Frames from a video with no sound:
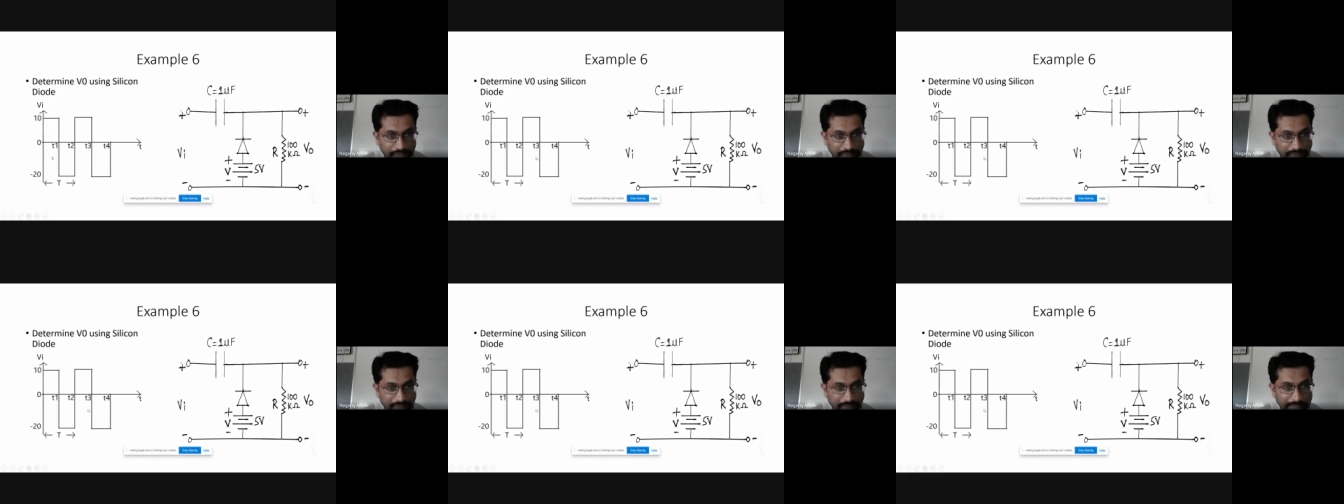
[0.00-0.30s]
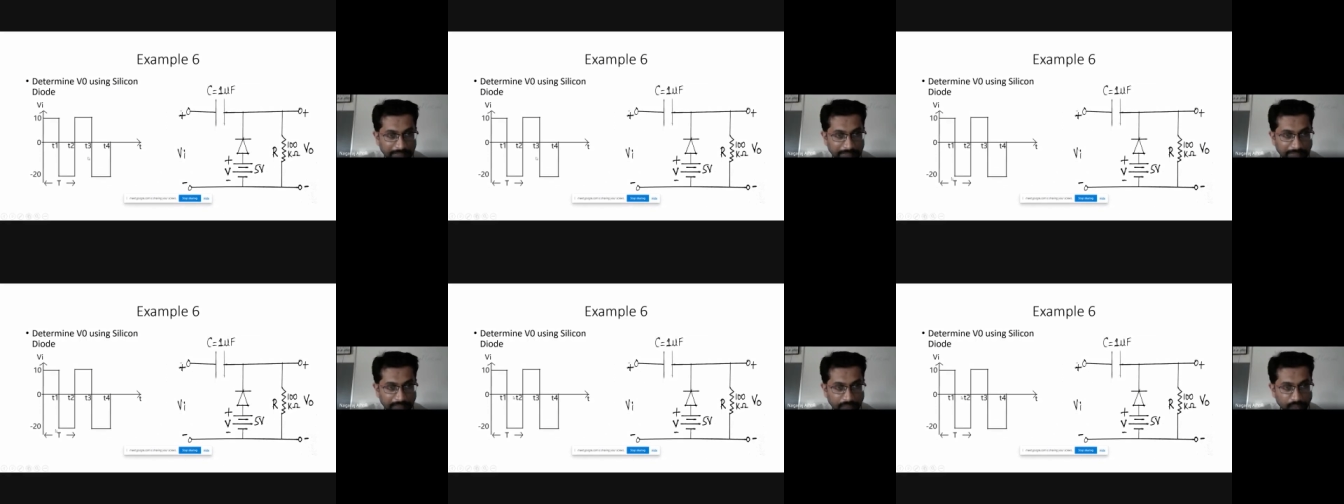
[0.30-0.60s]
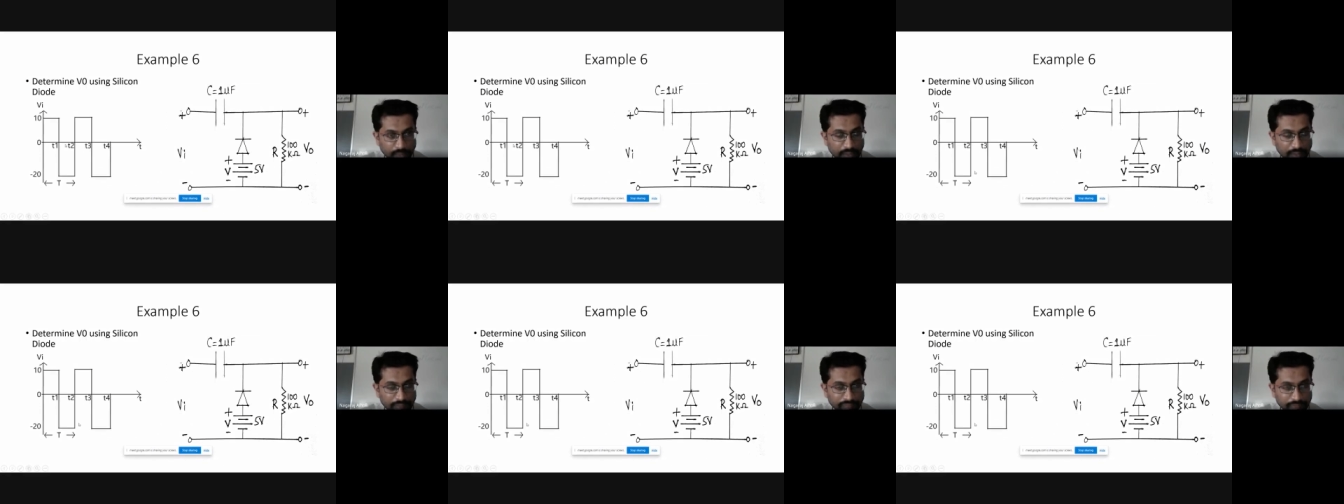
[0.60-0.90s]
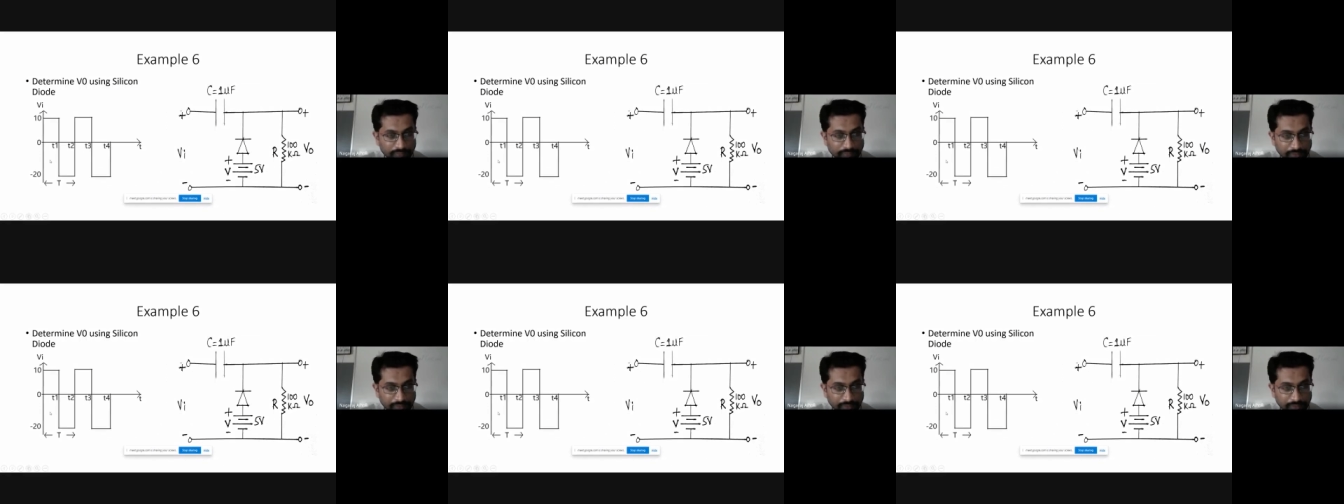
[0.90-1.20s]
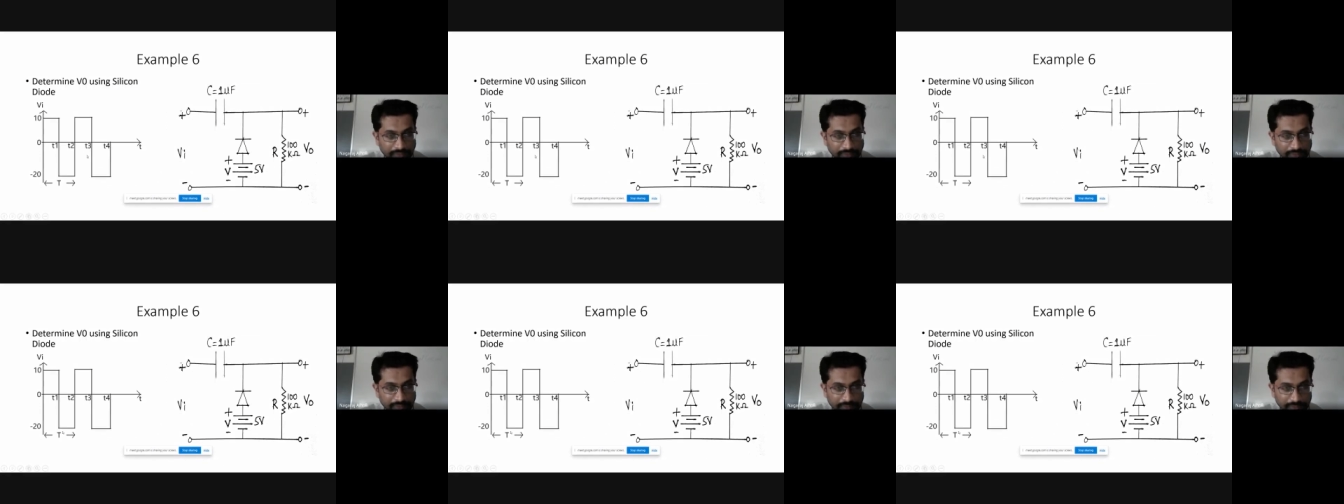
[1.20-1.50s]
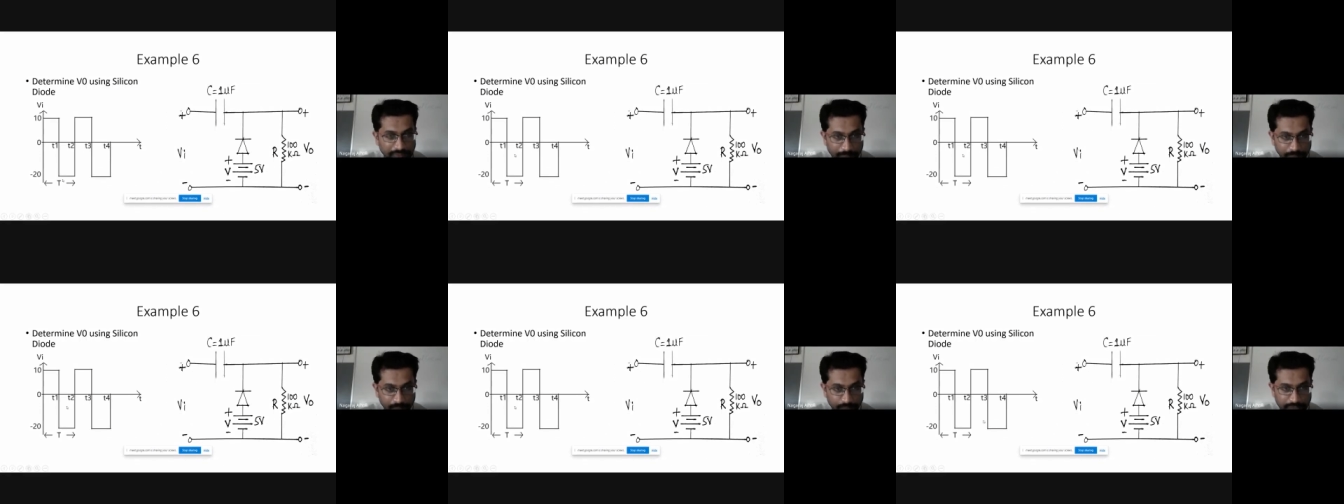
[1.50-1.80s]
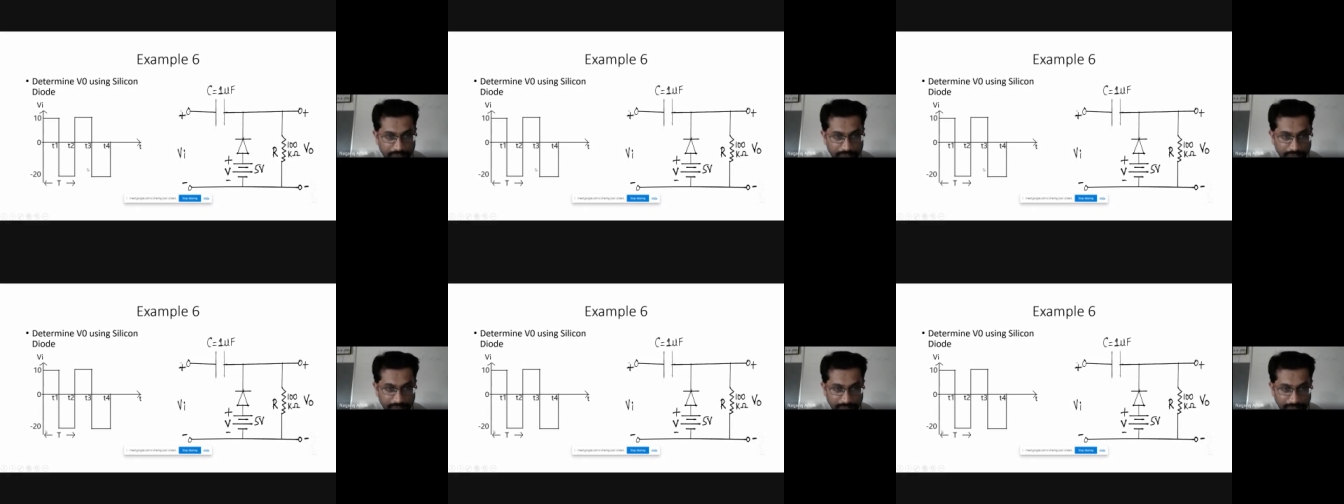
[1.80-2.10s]
the negative half of the
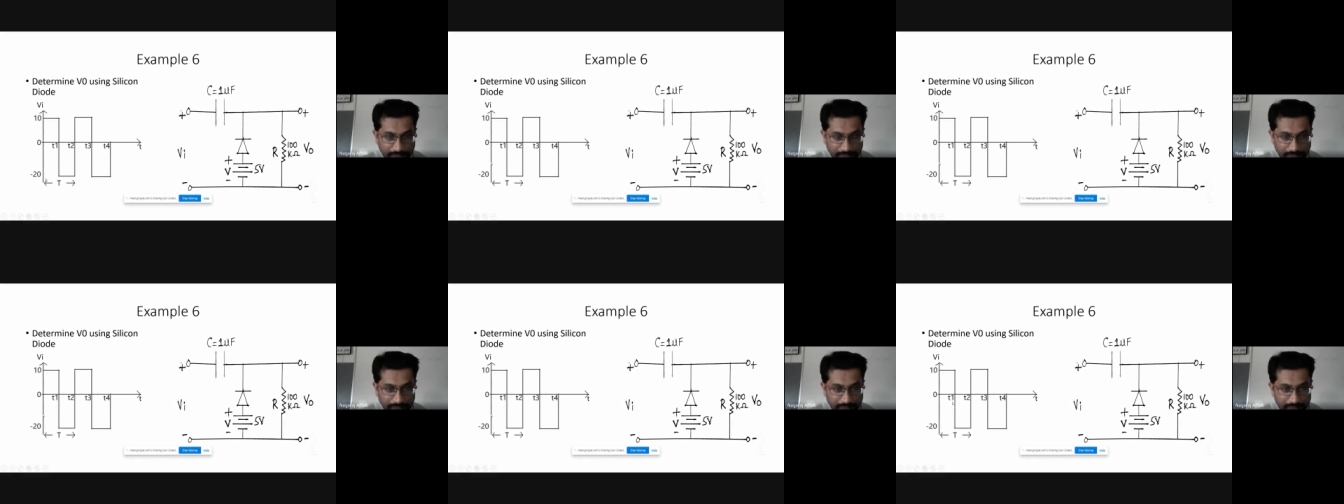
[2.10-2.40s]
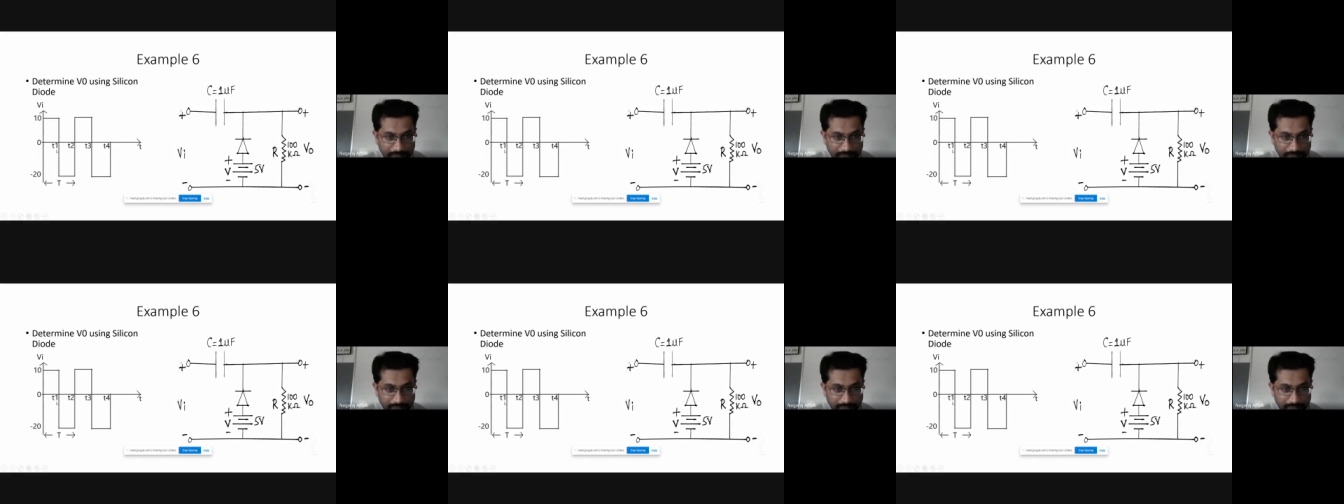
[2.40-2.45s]
input signal